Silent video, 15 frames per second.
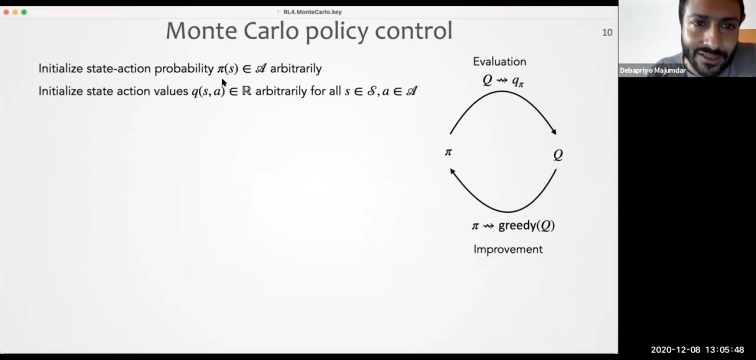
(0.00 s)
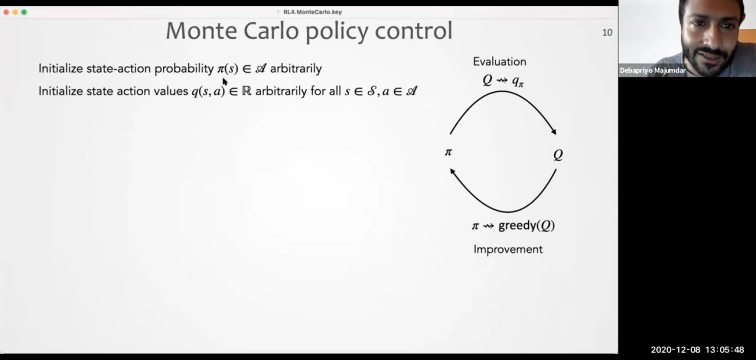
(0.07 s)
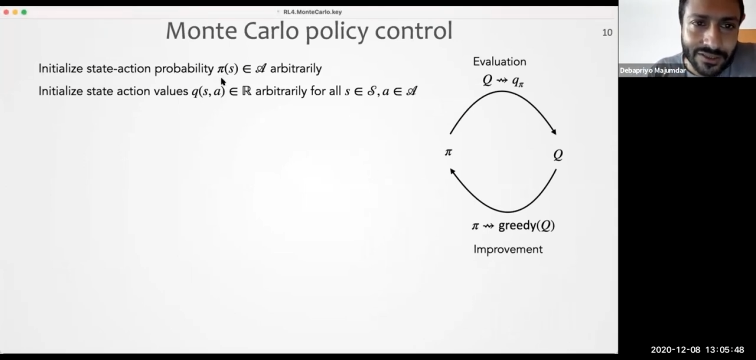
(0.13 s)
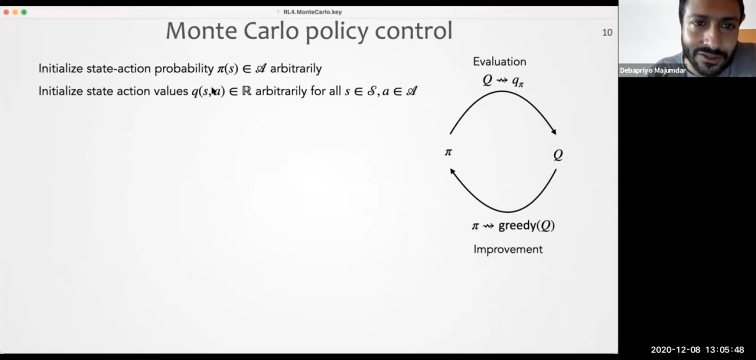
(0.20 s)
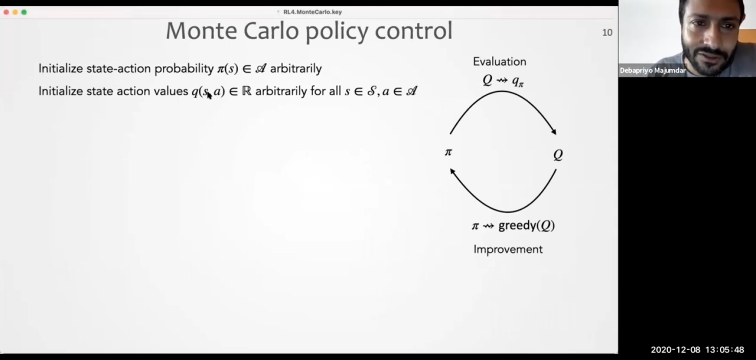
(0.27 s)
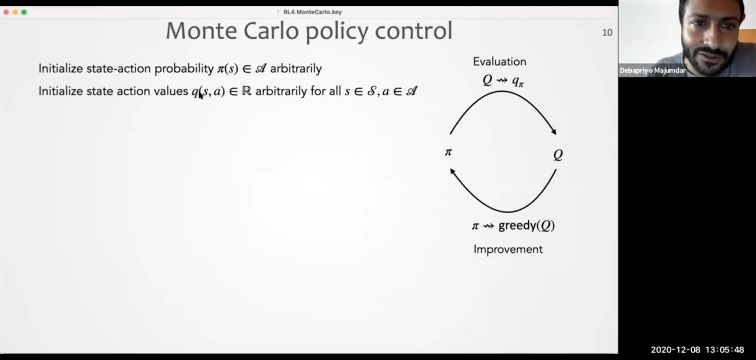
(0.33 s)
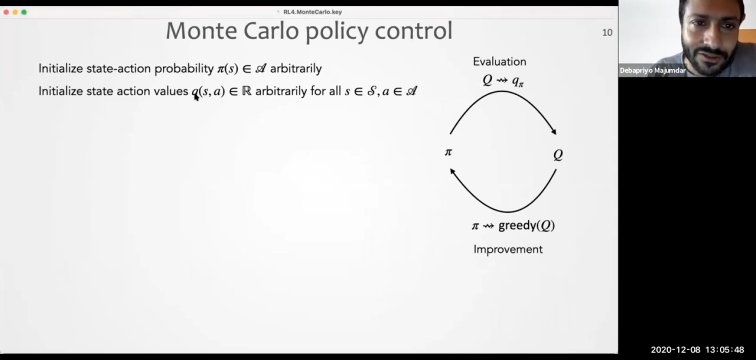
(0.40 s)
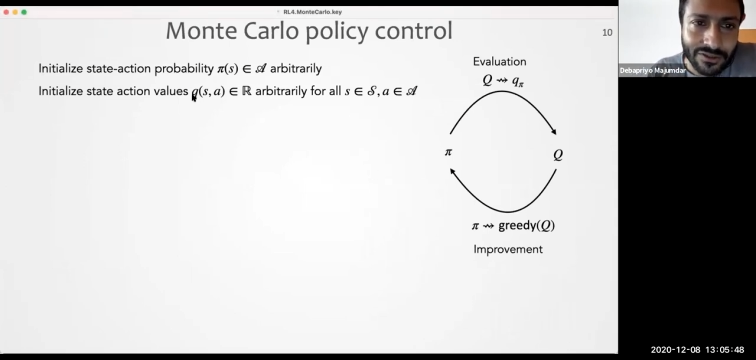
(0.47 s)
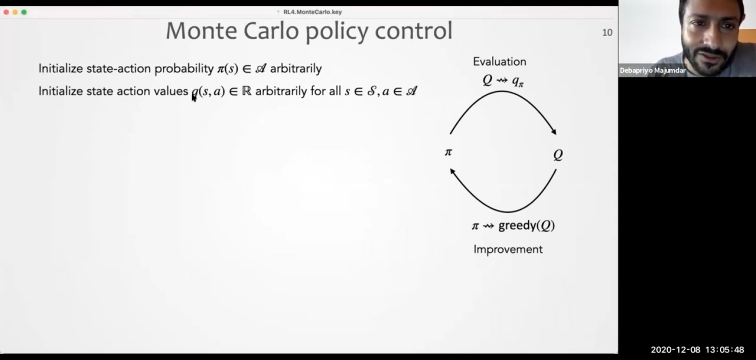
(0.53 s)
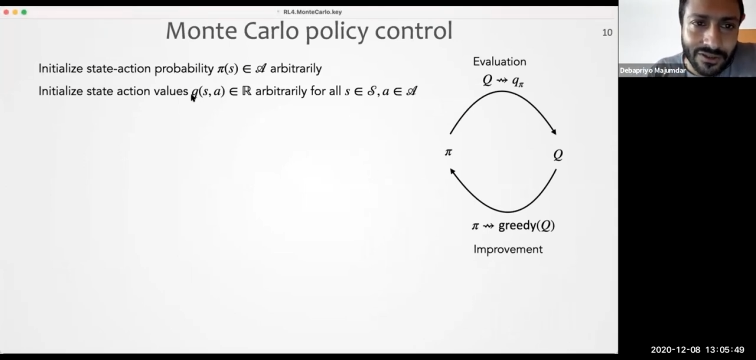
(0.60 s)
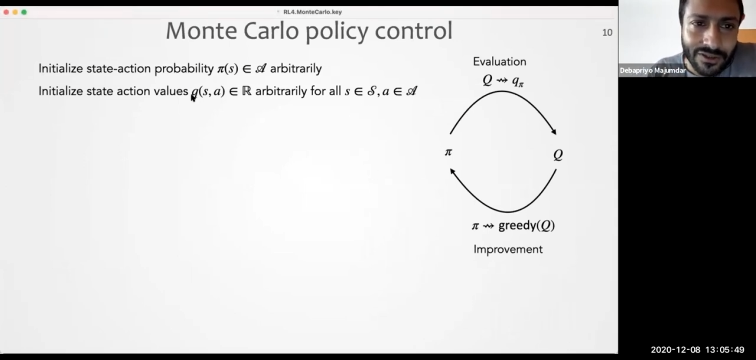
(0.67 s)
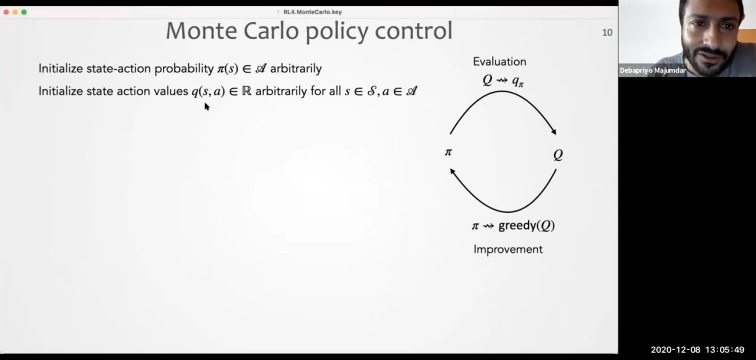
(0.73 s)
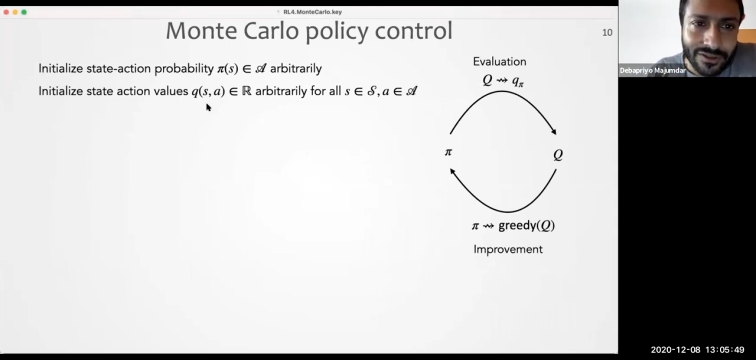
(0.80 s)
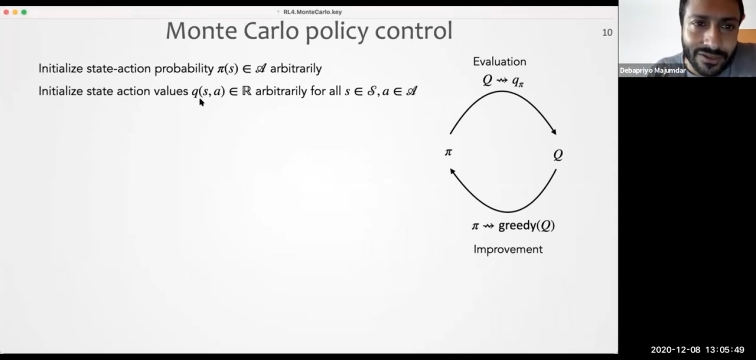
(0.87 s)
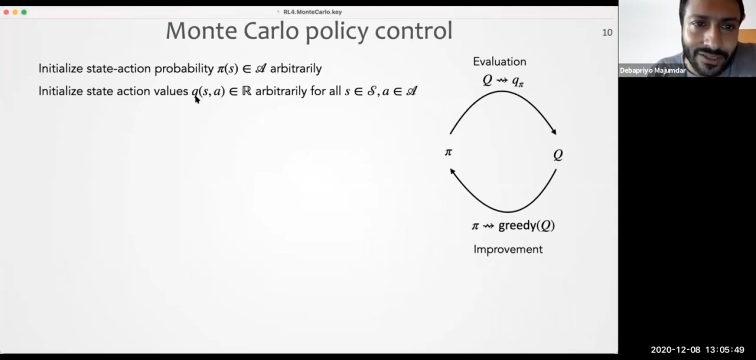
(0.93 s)
So
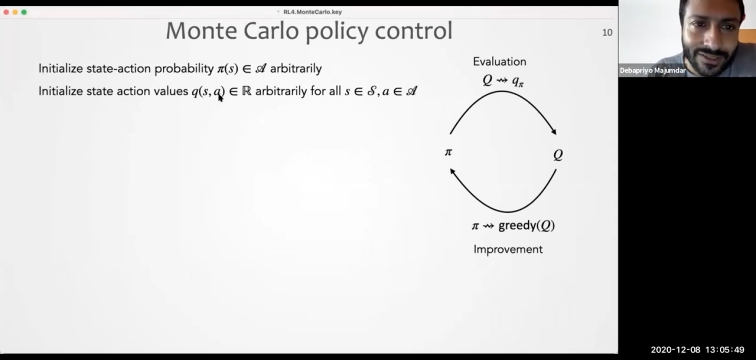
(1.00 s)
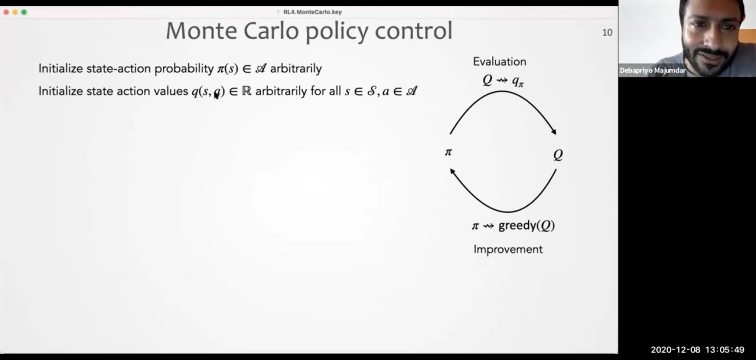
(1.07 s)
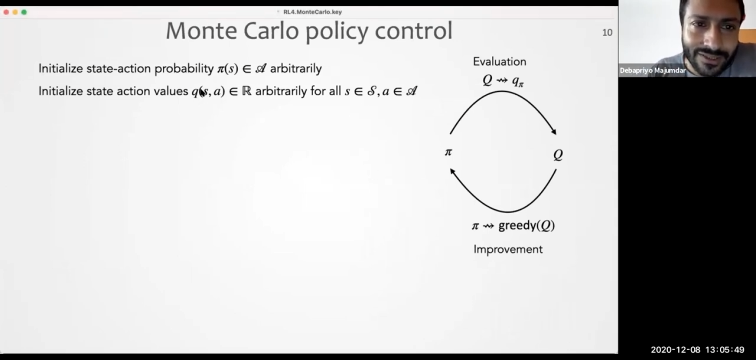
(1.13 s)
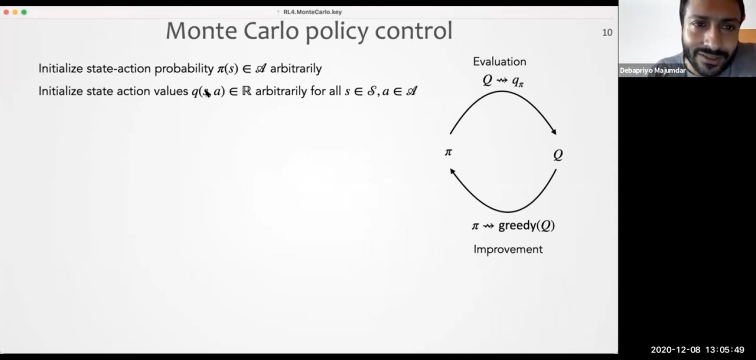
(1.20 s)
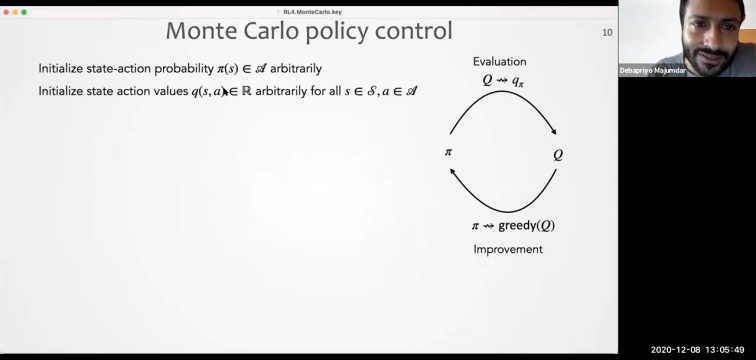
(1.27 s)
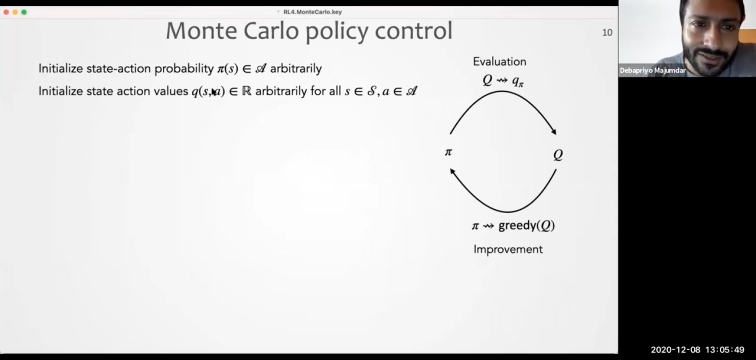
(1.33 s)
this